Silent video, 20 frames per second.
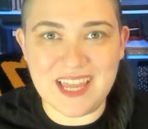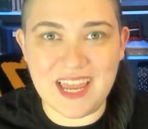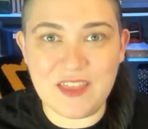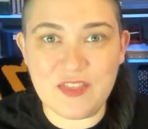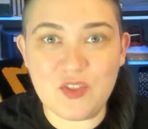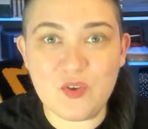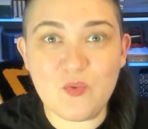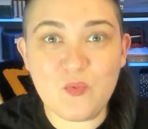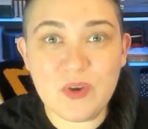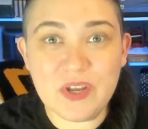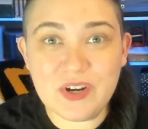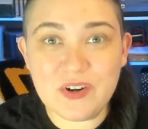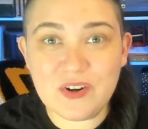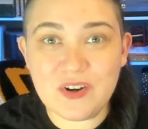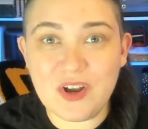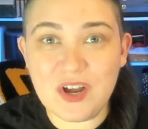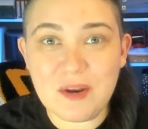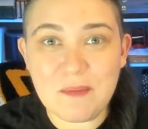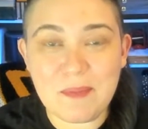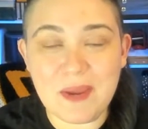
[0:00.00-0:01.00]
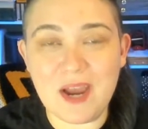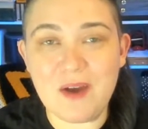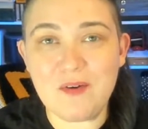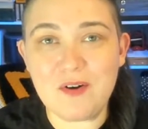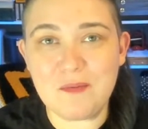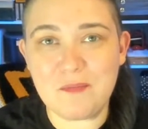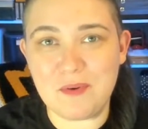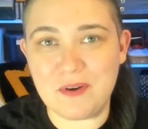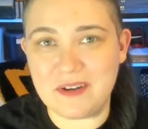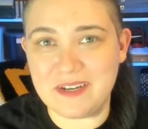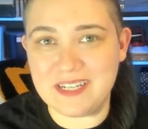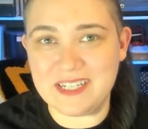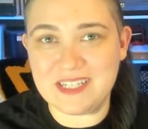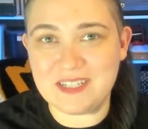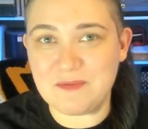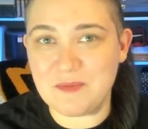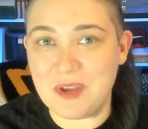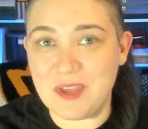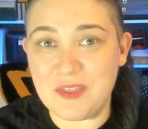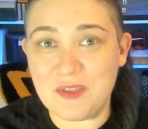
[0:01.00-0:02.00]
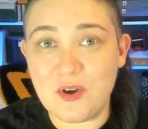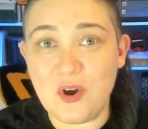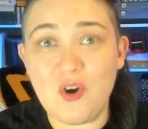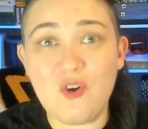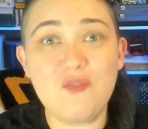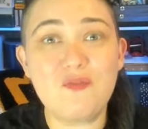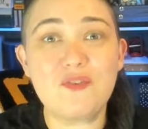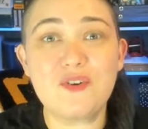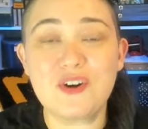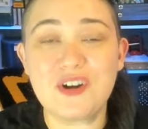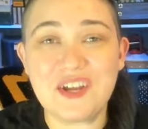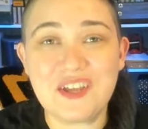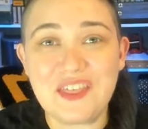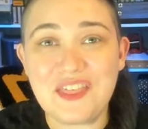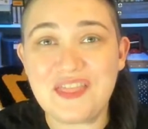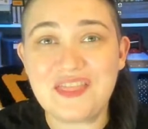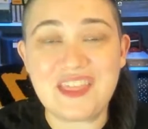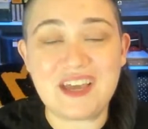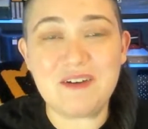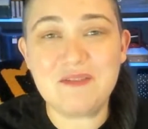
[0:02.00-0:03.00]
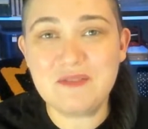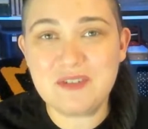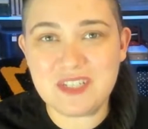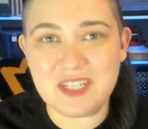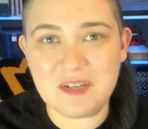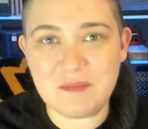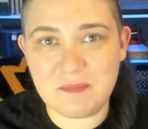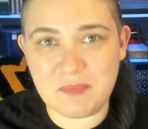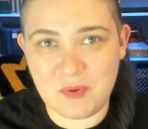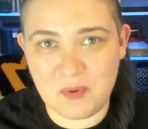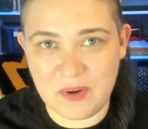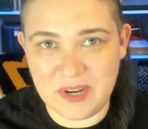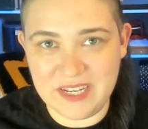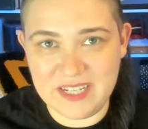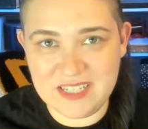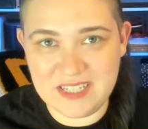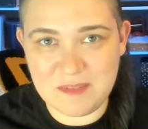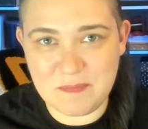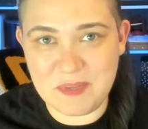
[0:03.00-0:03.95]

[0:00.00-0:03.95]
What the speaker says: And the winner on PowerPoints with over 1,000 points,